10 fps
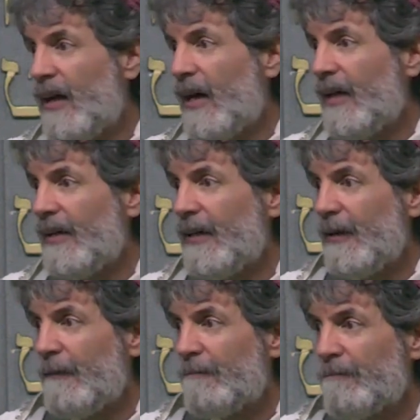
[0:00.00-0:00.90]
God.
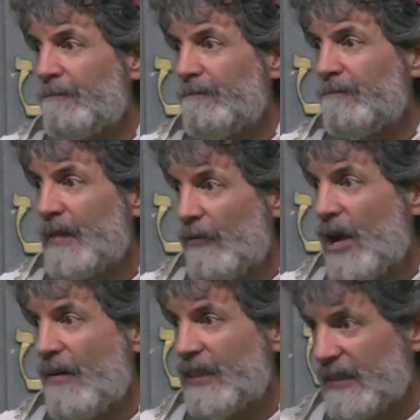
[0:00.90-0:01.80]
Never
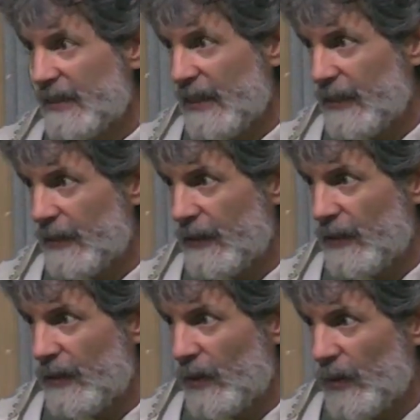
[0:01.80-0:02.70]
have to sin,
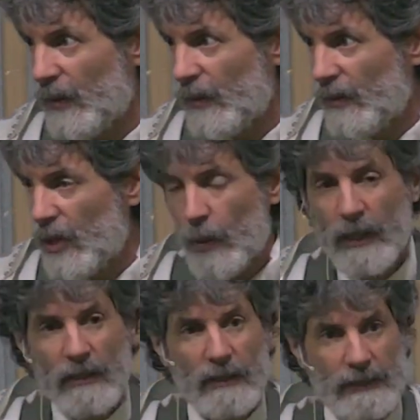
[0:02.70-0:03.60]

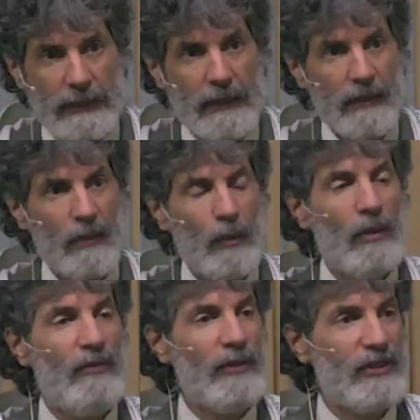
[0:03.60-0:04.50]
knowing sin
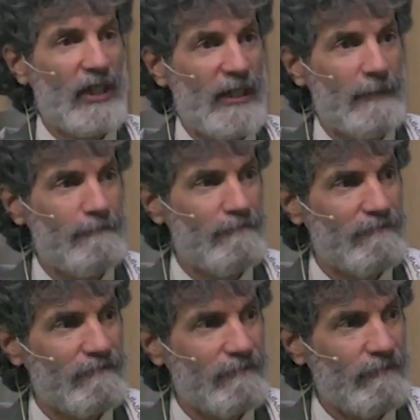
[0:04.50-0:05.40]
willful sin.
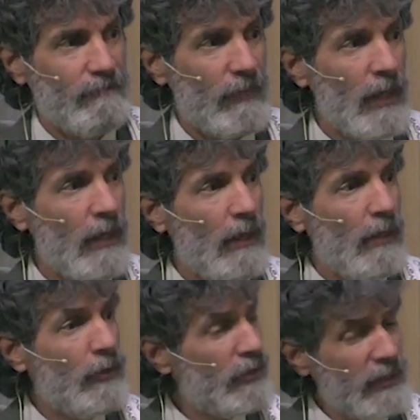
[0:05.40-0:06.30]

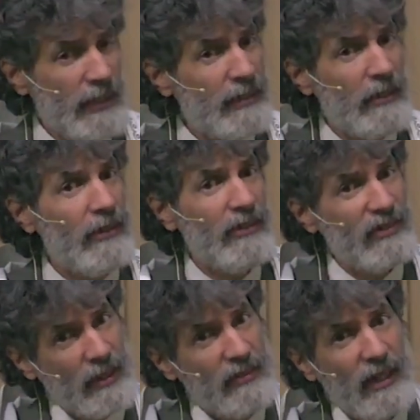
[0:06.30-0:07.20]
He says, I tell you these
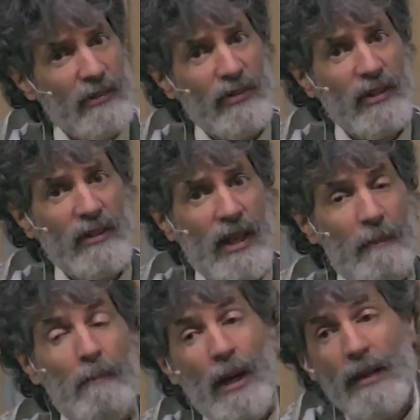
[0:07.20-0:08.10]
things that you sin
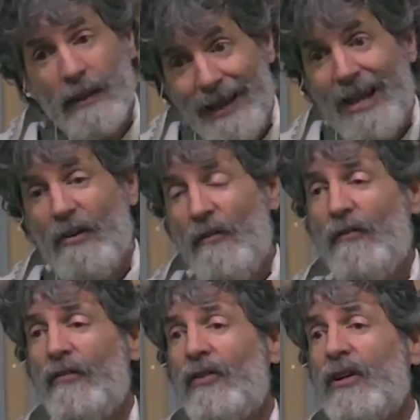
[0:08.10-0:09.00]
not, but
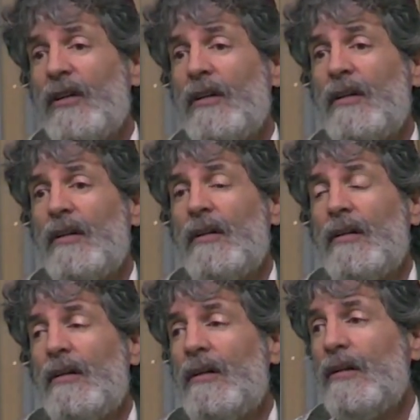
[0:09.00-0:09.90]
if
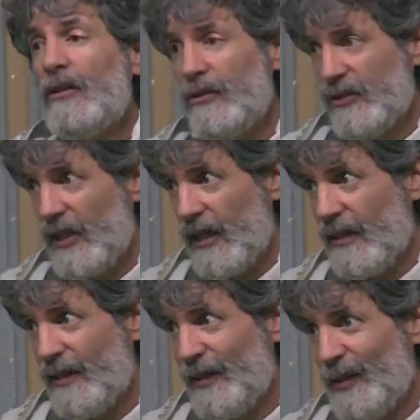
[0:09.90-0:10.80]
you sin,
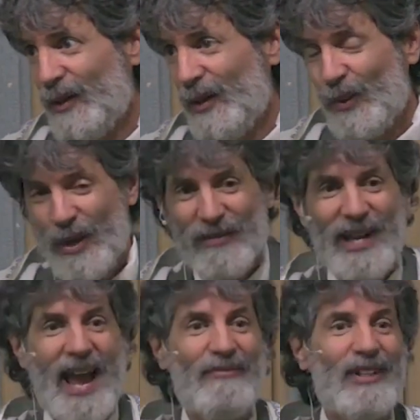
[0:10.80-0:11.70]
we have an
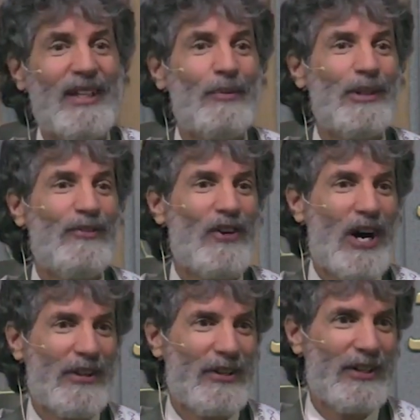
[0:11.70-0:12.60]
advocate with the
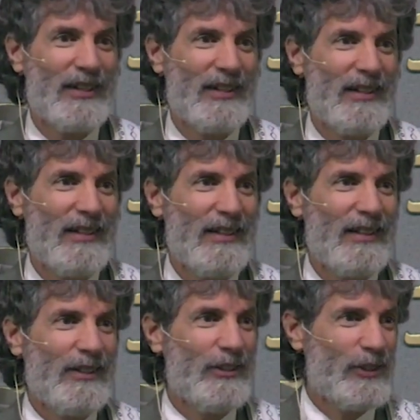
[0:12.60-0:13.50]
Father,
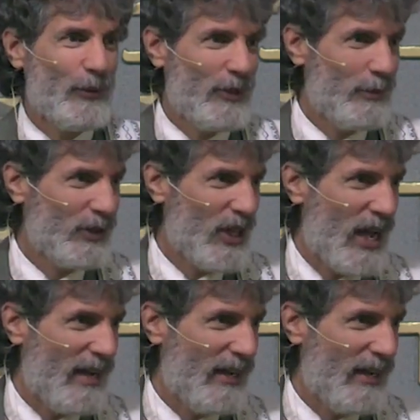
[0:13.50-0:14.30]
Yeshua the Messiah.